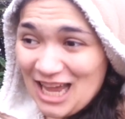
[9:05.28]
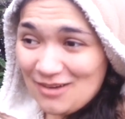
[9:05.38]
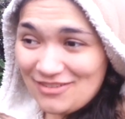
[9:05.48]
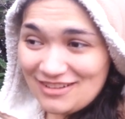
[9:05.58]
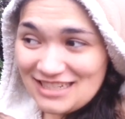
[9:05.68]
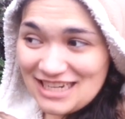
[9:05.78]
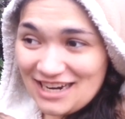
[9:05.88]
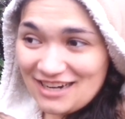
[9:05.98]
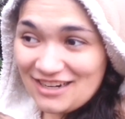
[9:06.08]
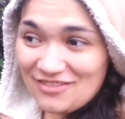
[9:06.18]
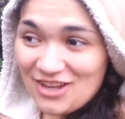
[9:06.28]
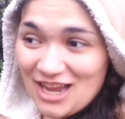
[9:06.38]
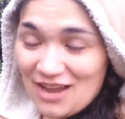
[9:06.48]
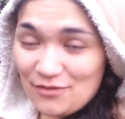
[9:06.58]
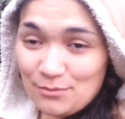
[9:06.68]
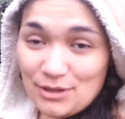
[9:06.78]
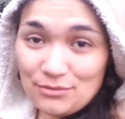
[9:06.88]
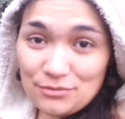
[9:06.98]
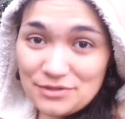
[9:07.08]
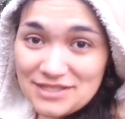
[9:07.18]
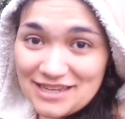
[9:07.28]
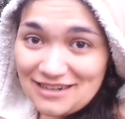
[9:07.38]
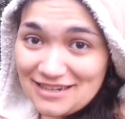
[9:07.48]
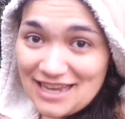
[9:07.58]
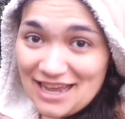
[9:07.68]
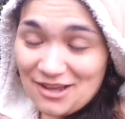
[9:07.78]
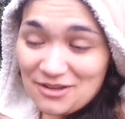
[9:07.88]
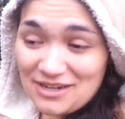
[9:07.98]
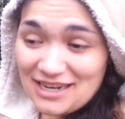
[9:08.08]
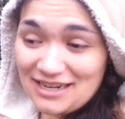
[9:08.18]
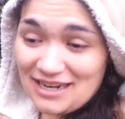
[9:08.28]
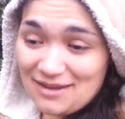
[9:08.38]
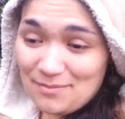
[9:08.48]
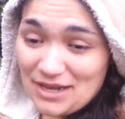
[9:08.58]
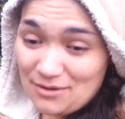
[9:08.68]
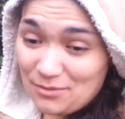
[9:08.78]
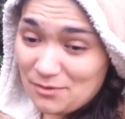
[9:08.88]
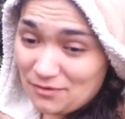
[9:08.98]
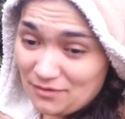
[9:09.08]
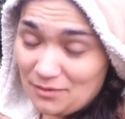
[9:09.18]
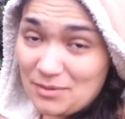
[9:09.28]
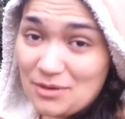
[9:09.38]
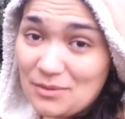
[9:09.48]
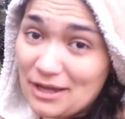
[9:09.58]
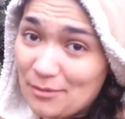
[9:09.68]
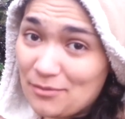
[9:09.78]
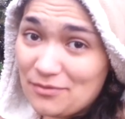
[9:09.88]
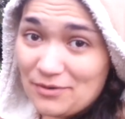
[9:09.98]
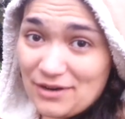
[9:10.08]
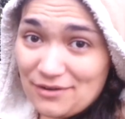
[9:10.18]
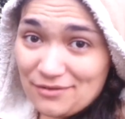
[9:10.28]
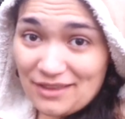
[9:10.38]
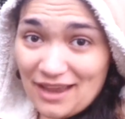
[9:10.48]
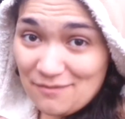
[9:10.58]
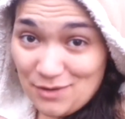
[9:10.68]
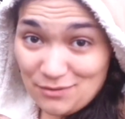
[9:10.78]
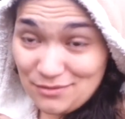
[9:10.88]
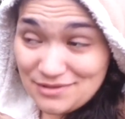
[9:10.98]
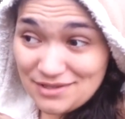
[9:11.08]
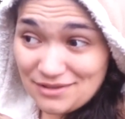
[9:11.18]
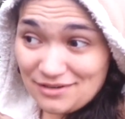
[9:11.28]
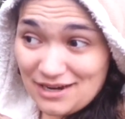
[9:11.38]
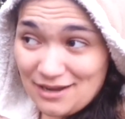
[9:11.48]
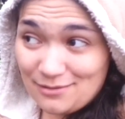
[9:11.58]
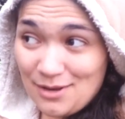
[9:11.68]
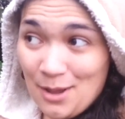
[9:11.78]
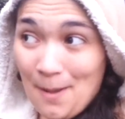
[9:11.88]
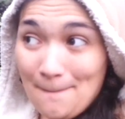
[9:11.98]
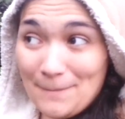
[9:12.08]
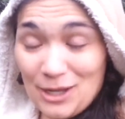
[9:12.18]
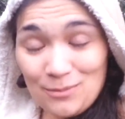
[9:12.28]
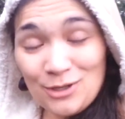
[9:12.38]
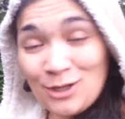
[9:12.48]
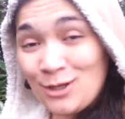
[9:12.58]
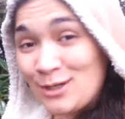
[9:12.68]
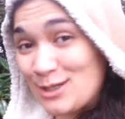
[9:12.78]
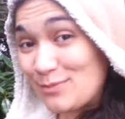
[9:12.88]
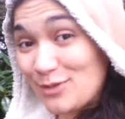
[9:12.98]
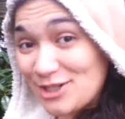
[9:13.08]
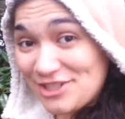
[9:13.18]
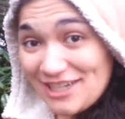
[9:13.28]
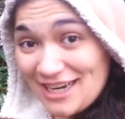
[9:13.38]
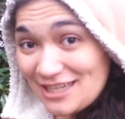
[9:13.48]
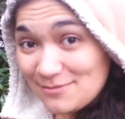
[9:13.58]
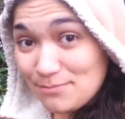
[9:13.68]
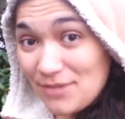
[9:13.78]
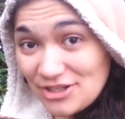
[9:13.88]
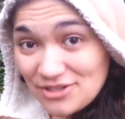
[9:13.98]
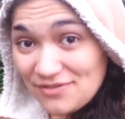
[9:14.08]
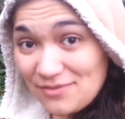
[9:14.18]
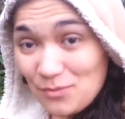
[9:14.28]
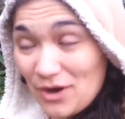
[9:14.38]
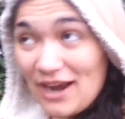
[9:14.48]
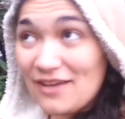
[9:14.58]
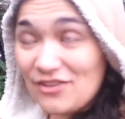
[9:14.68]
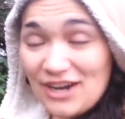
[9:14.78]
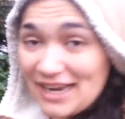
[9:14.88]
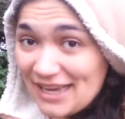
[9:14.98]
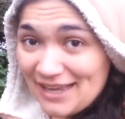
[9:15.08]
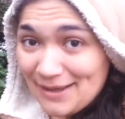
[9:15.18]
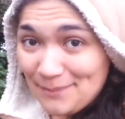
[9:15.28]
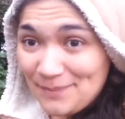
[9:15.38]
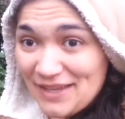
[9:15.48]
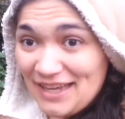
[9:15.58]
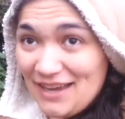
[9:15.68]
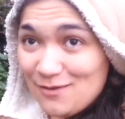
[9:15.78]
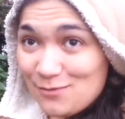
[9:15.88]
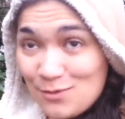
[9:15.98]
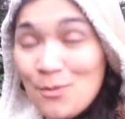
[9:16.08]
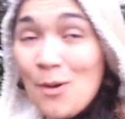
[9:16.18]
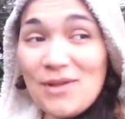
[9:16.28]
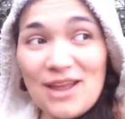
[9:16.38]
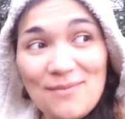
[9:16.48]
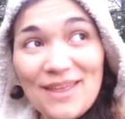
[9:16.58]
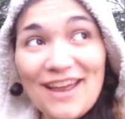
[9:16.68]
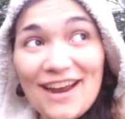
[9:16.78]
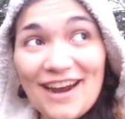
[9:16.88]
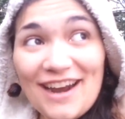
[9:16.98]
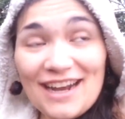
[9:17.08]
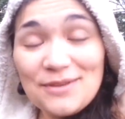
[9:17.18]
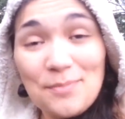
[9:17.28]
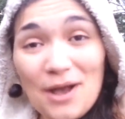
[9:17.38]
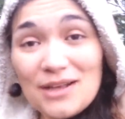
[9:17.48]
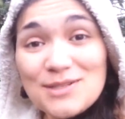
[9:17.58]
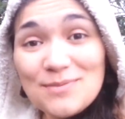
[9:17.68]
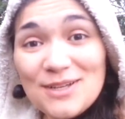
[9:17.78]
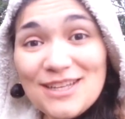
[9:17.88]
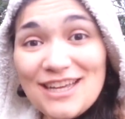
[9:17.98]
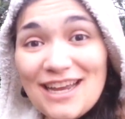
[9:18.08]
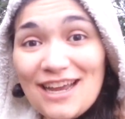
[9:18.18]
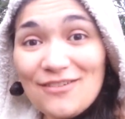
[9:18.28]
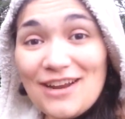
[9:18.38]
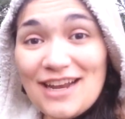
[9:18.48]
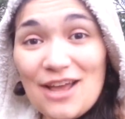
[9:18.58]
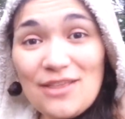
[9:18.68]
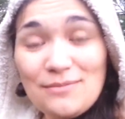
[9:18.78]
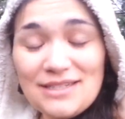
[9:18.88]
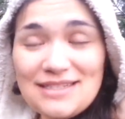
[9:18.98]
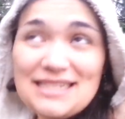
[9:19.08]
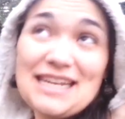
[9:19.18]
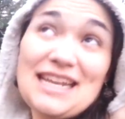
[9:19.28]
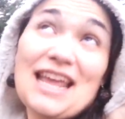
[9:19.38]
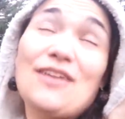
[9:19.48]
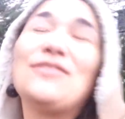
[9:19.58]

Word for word: I'm really tired of not having my roots settled down, and I bet it will still be a while before I really have my roots in the ground. But I'm going to learn to appreciate as much of wherever I am for the moment I'm there as possible. And right now that means standing out